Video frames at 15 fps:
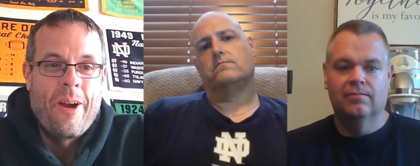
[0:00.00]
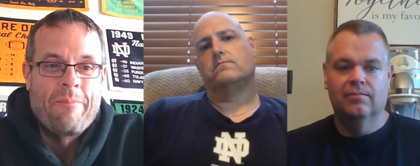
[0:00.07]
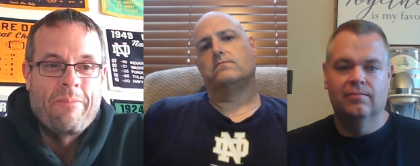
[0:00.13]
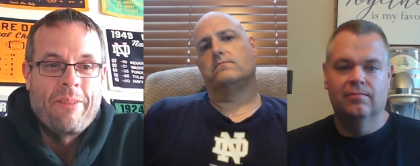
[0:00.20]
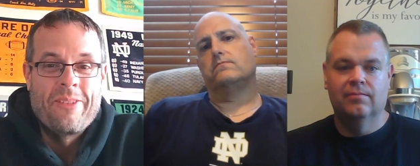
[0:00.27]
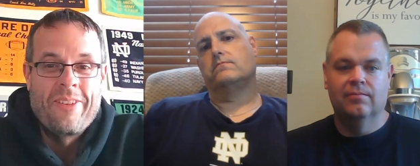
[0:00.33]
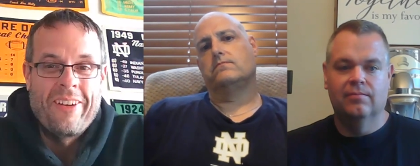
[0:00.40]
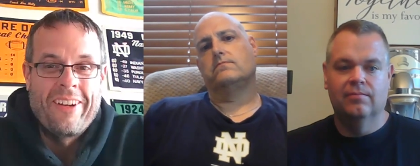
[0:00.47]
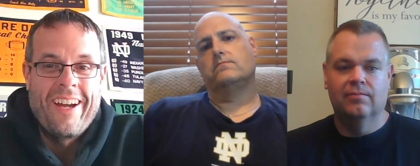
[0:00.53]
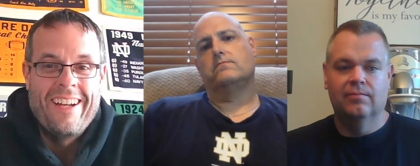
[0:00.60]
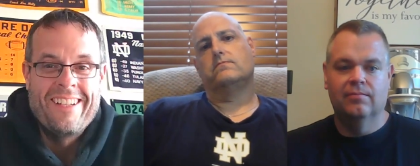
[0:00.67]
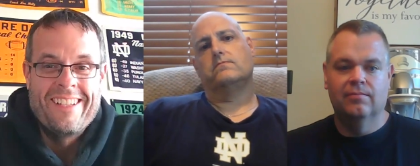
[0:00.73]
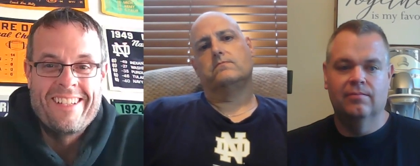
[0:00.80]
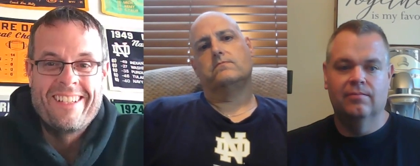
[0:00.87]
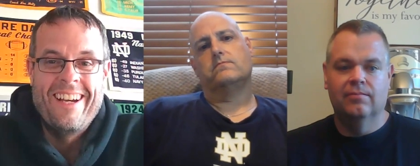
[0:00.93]
Speaker 1: we're uploading all
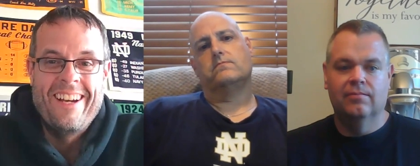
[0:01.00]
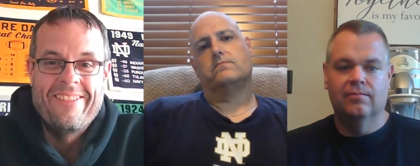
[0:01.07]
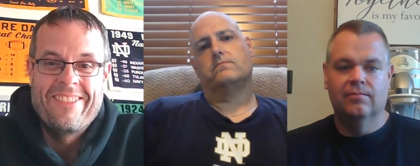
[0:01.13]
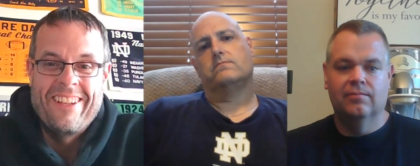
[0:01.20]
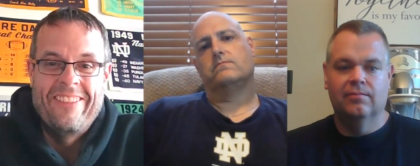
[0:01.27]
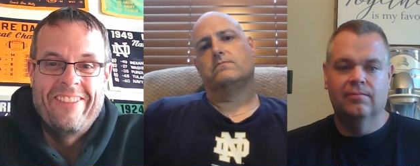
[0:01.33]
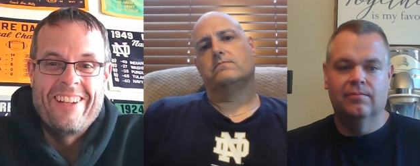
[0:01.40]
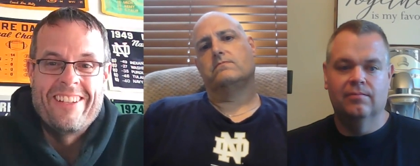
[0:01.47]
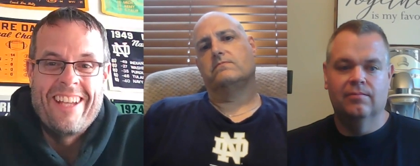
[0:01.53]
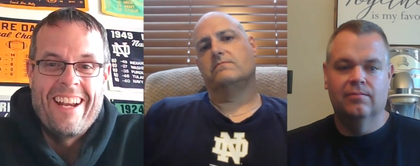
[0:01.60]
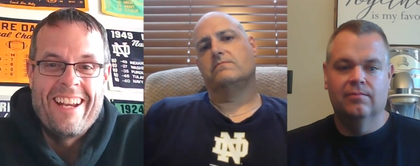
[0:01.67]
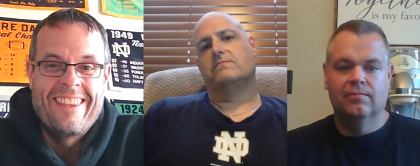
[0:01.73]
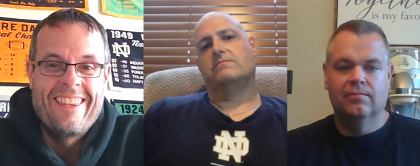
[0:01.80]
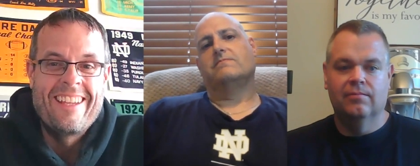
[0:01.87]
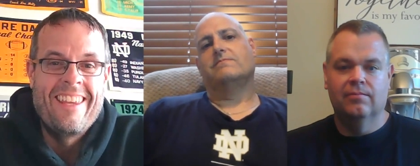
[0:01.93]
kinds of stuff. So if there's
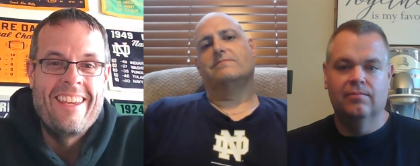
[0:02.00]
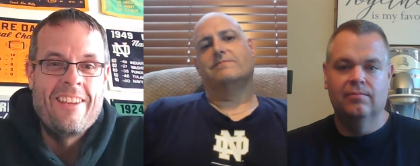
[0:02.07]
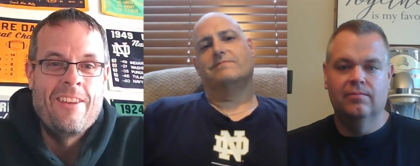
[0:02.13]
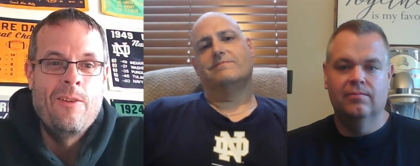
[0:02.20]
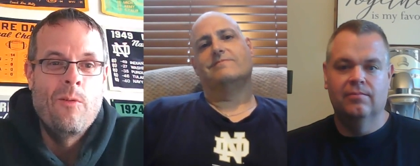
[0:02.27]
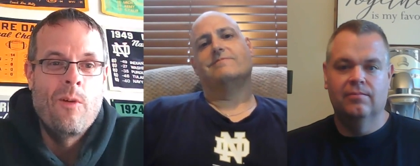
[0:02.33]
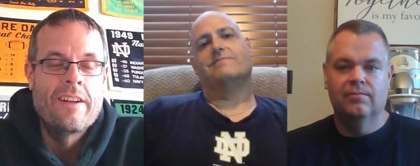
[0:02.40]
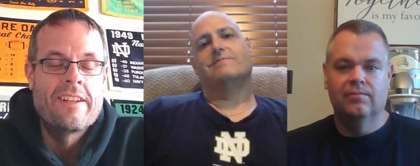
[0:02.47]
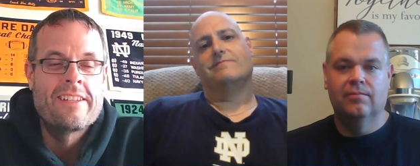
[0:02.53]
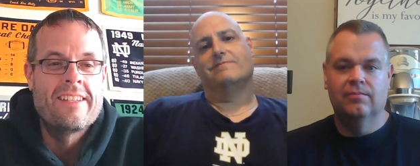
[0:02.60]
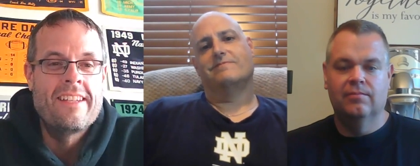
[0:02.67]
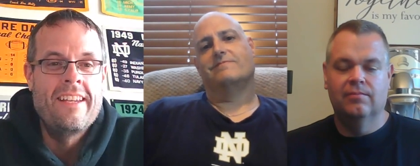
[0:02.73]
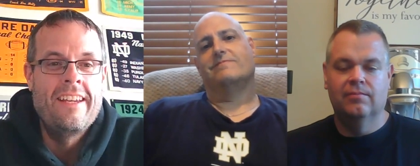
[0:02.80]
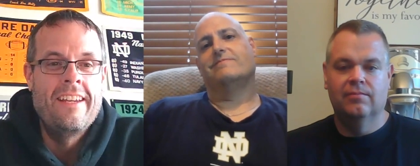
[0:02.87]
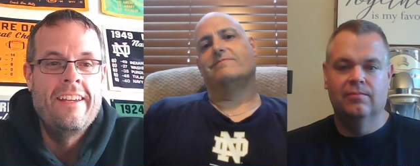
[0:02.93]
anything that you want to
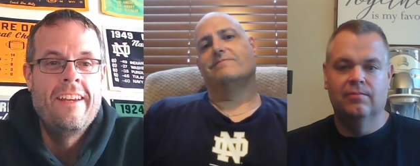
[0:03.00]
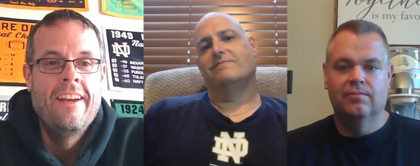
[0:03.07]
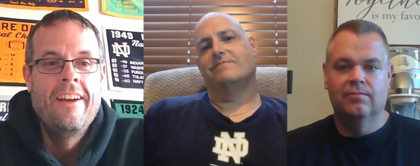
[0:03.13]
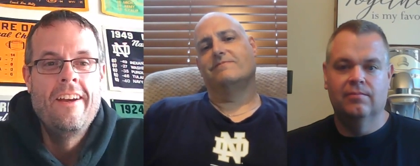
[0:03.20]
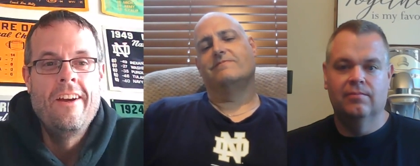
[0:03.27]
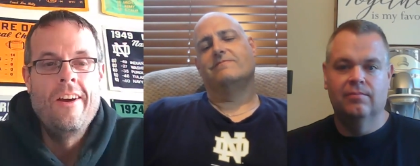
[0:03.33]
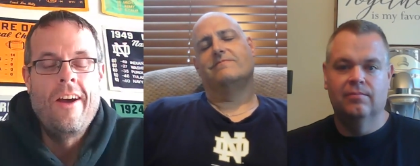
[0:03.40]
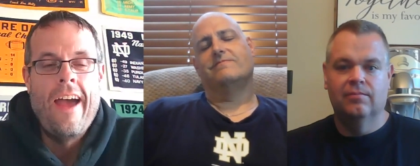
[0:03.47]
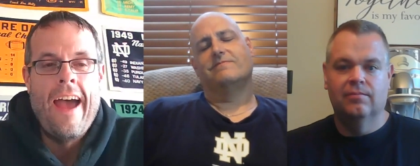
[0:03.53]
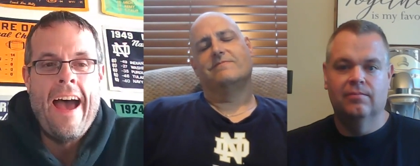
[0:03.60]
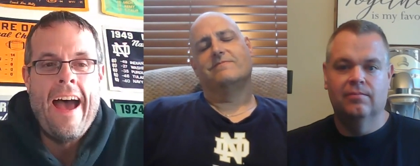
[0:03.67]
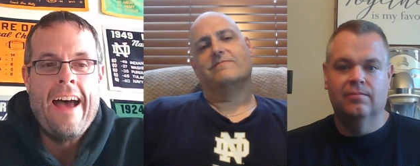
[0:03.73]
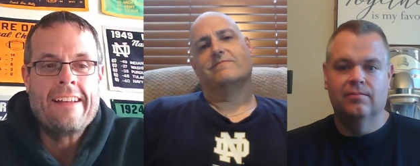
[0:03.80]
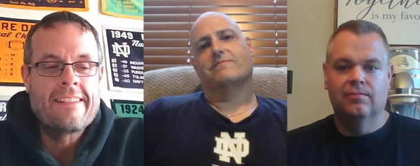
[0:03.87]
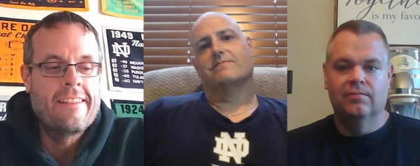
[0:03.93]
see,
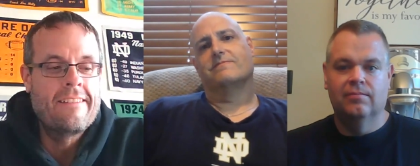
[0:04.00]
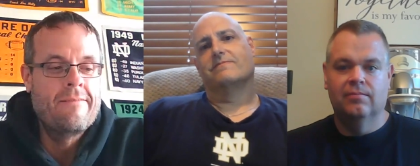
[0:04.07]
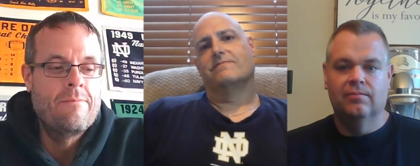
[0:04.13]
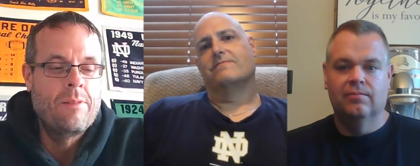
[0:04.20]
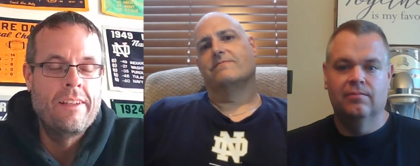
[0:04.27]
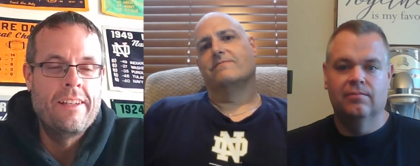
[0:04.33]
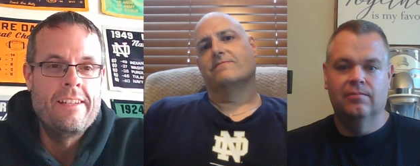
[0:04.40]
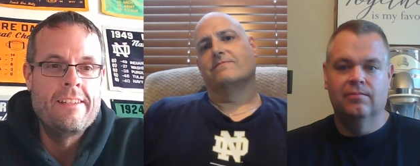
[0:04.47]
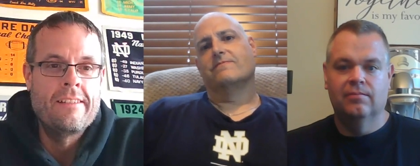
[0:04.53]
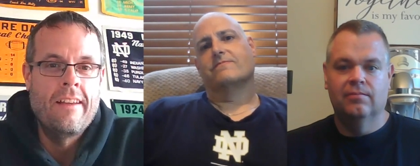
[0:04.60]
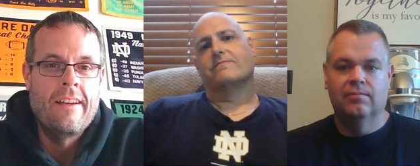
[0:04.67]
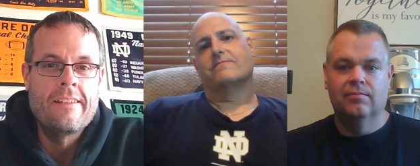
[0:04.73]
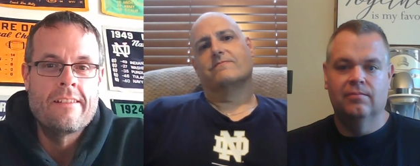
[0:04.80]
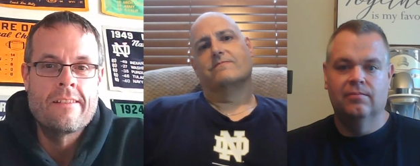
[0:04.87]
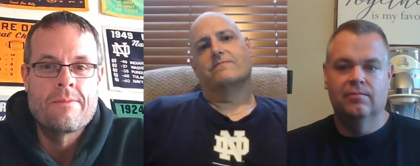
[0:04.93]
ask, please
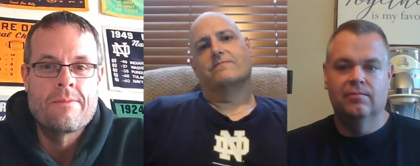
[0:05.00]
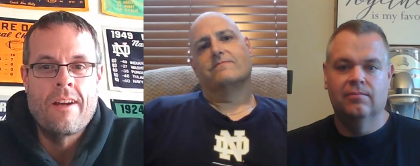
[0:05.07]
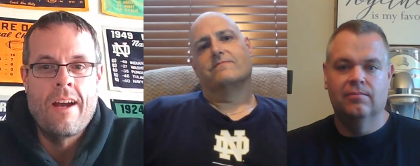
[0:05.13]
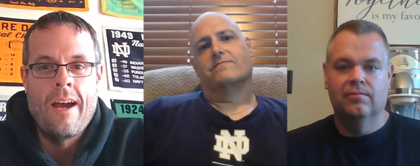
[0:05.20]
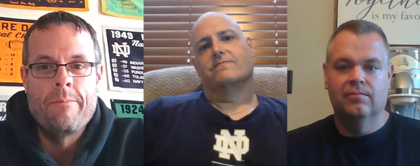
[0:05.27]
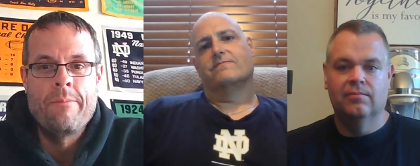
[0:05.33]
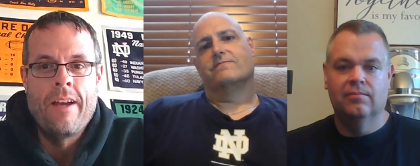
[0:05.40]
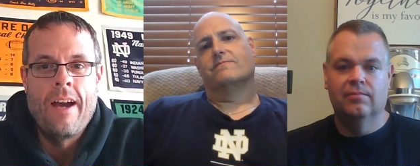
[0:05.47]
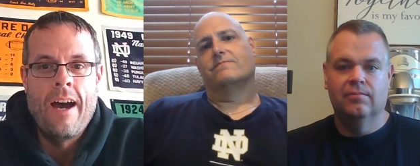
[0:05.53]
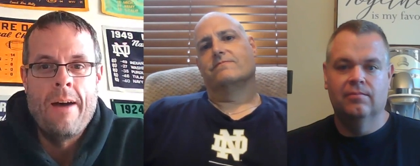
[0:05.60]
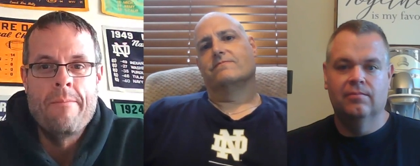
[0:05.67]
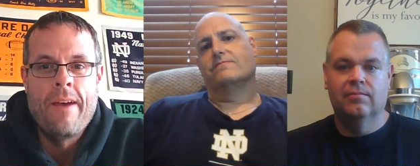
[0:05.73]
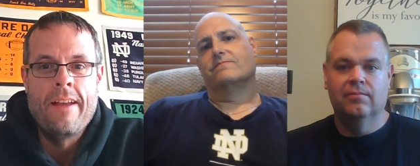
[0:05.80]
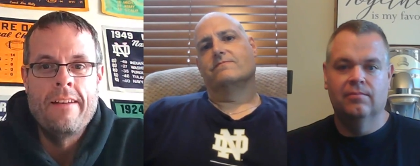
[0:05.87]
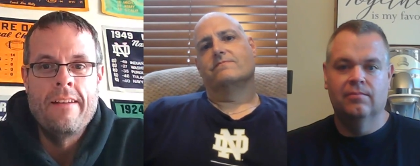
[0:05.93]
like, subscribe,
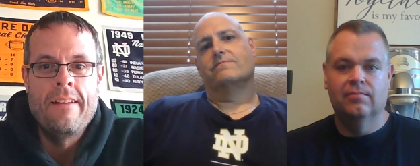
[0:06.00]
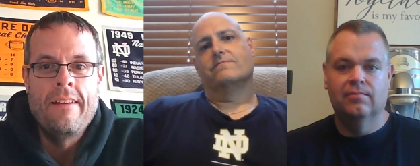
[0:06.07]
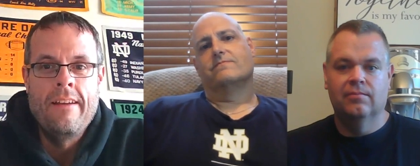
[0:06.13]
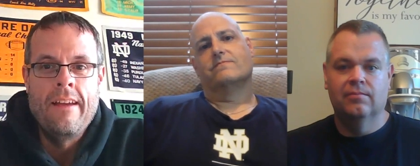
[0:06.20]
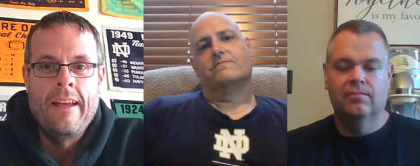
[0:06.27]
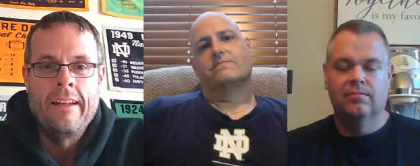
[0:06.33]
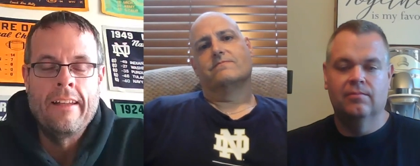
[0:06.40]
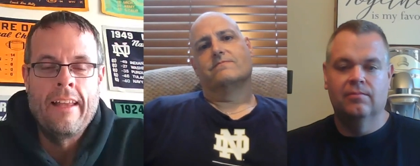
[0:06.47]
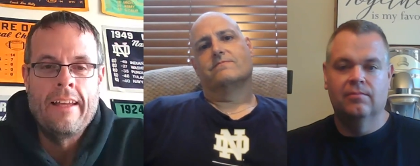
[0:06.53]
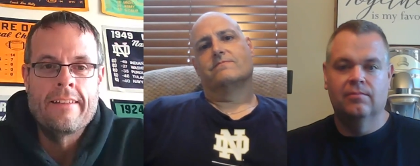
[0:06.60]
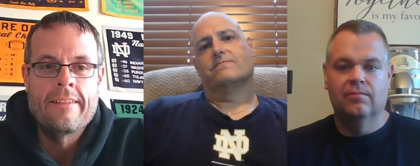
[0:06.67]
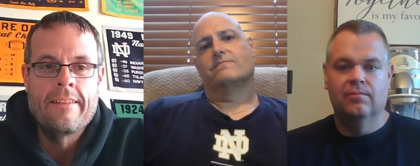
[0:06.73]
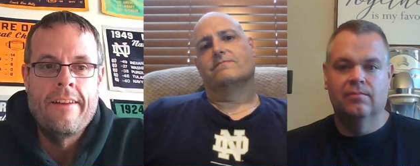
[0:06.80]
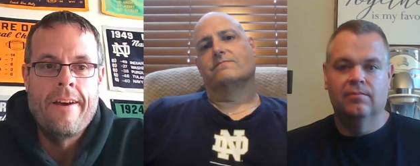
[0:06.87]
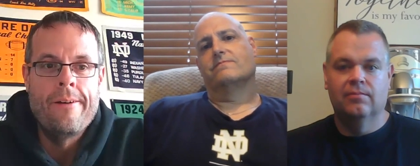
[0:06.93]
comment, and let
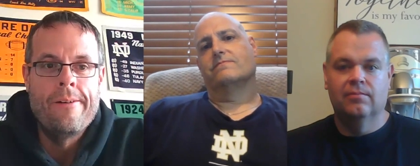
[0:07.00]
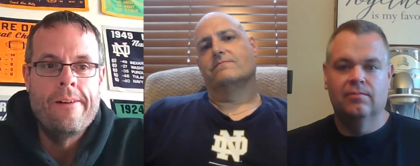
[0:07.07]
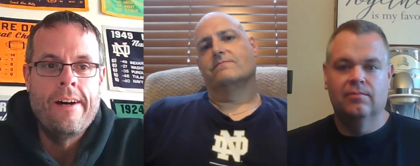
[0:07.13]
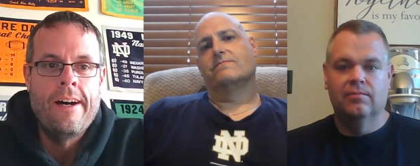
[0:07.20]
us know.